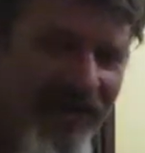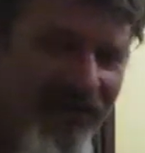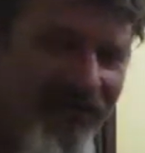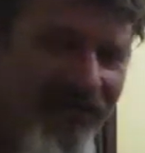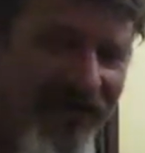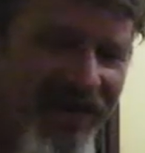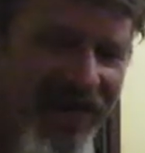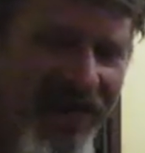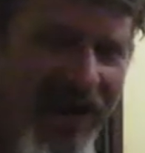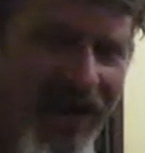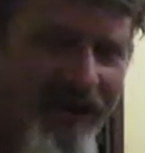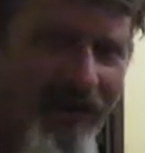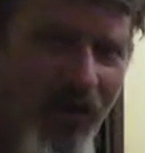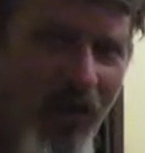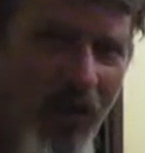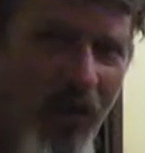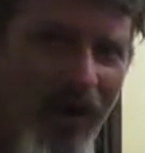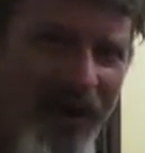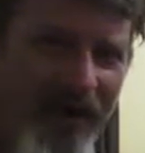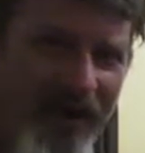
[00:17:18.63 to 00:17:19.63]
If you can have a
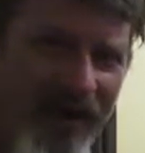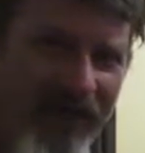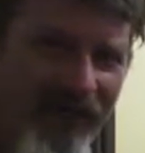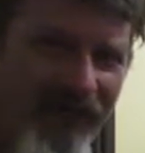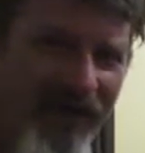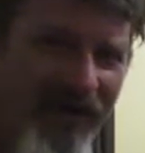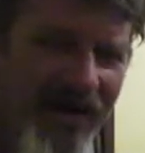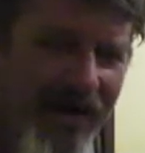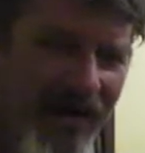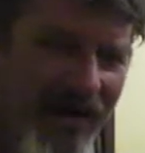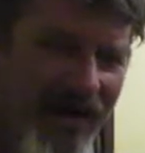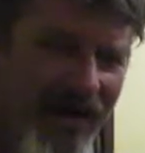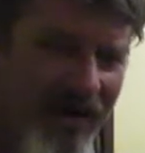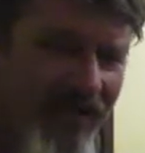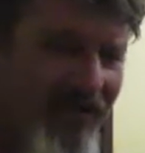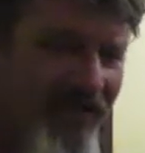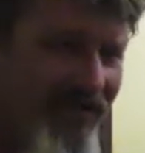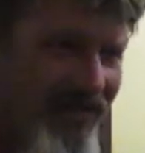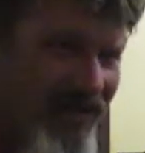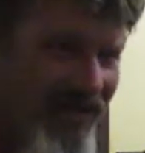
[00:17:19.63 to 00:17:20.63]
win every
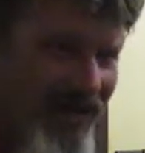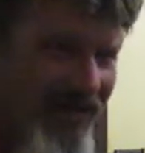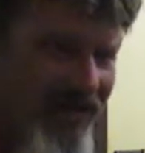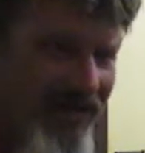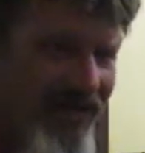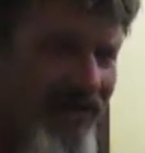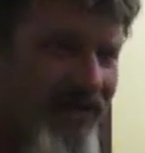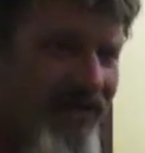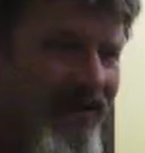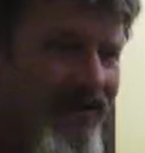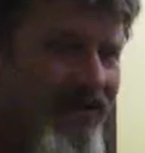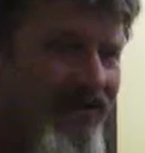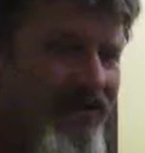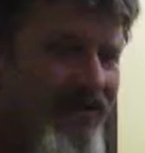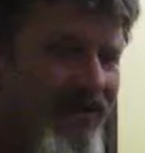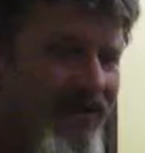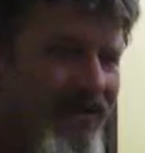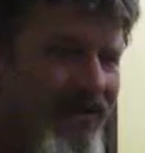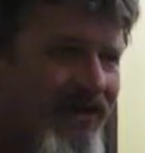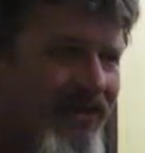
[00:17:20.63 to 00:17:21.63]
day, then
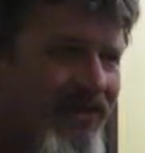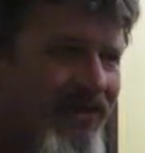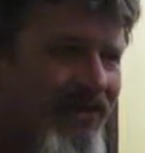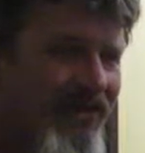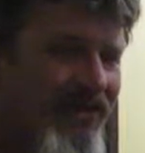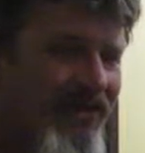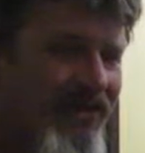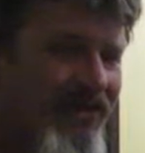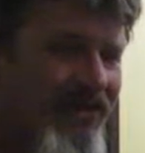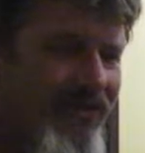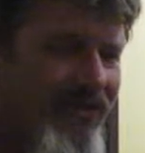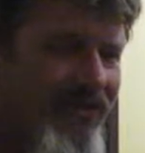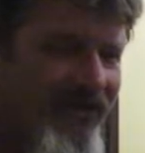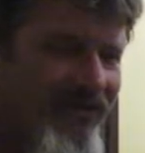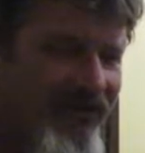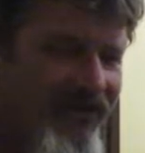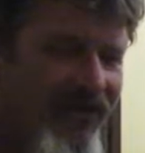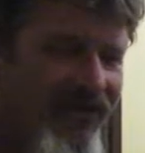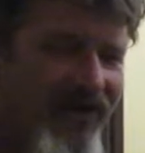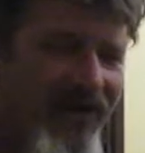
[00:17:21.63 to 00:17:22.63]
the
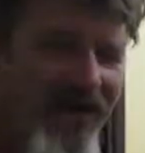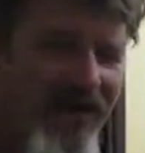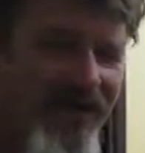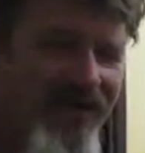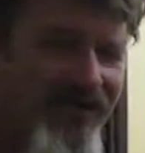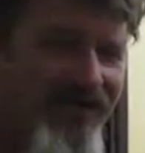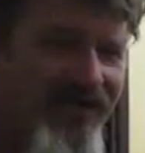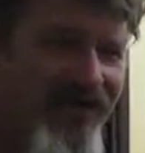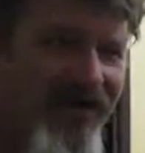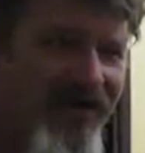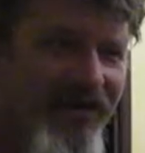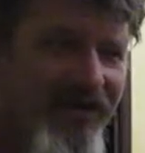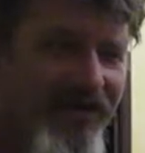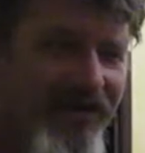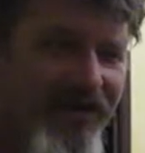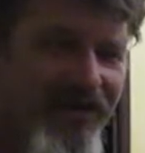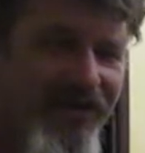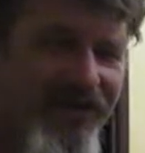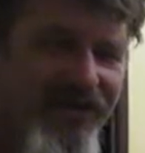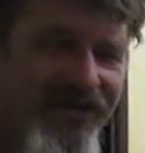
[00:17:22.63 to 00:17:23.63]
very least you can
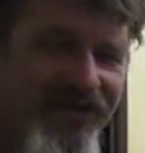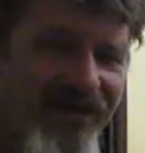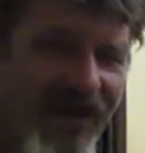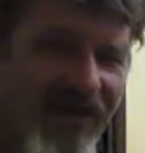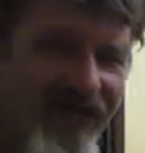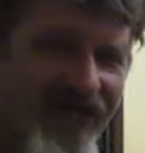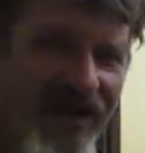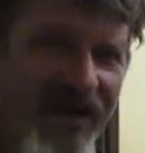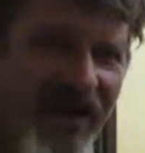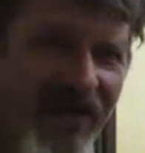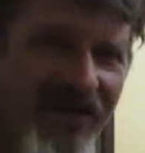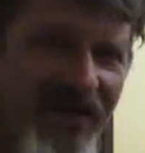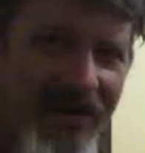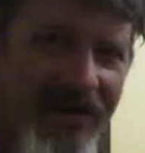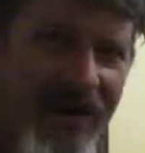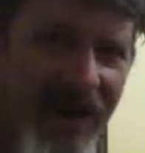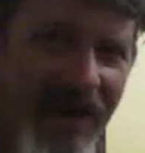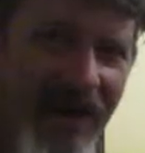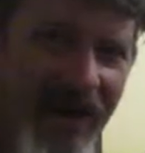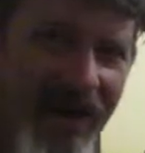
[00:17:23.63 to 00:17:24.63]
do is have another
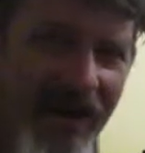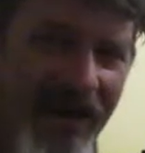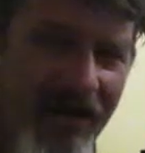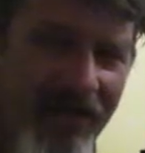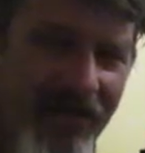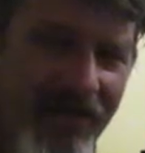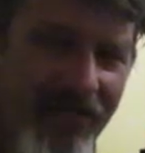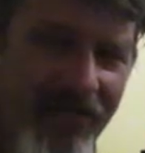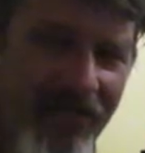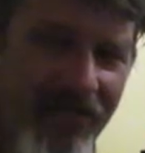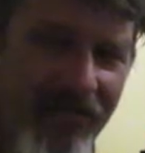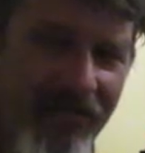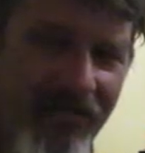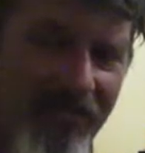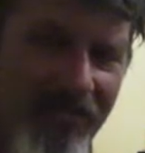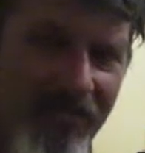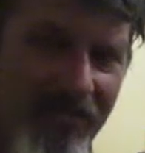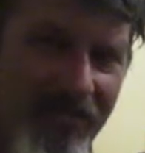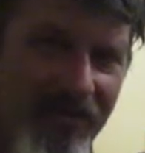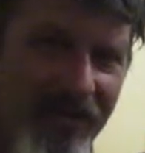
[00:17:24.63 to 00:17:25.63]
day,
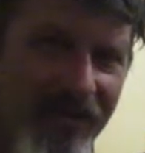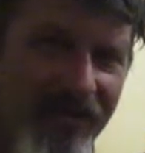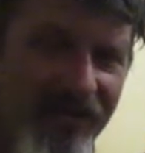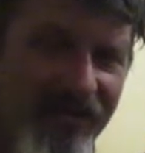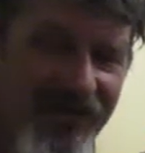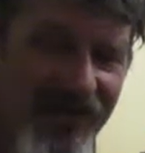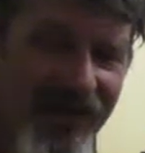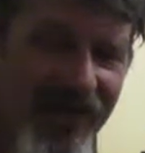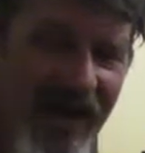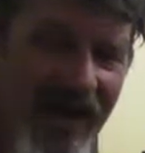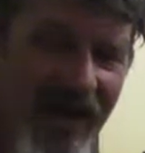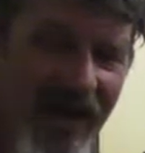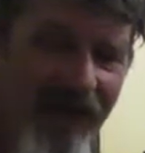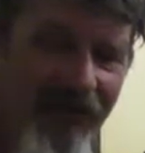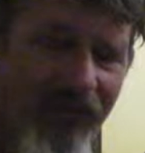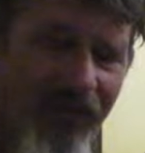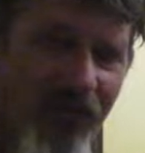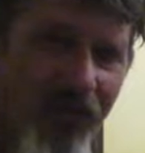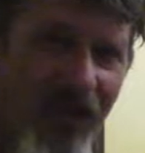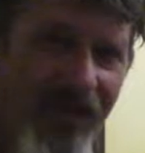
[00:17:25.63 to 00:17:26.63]
because you're going to
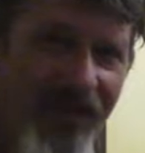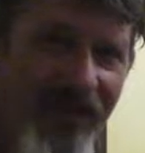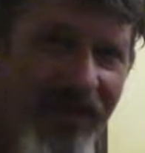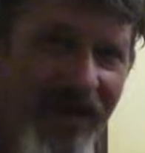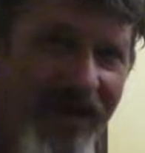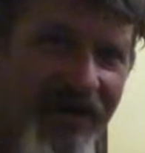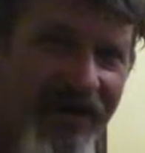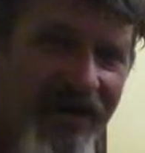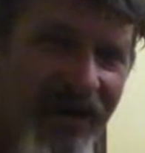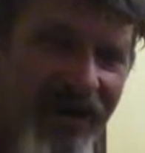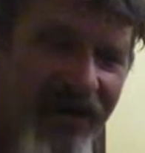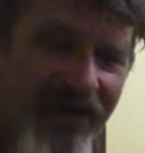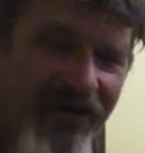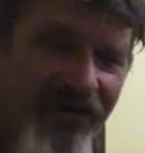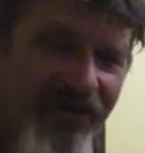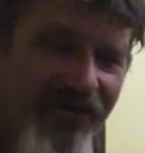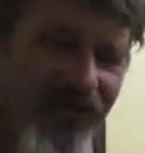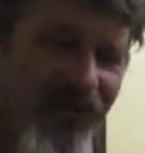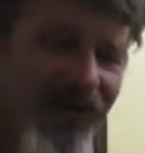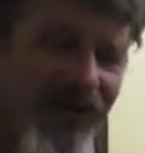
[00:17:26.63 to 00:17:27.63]
have a win that day
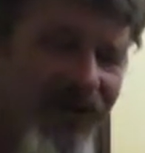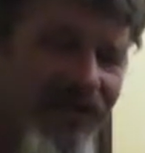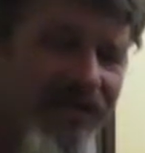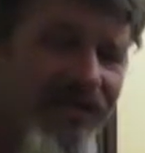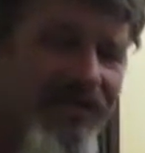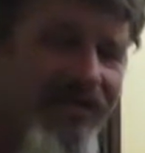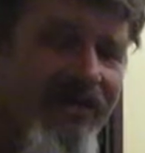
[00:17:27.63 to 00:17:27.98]
as well.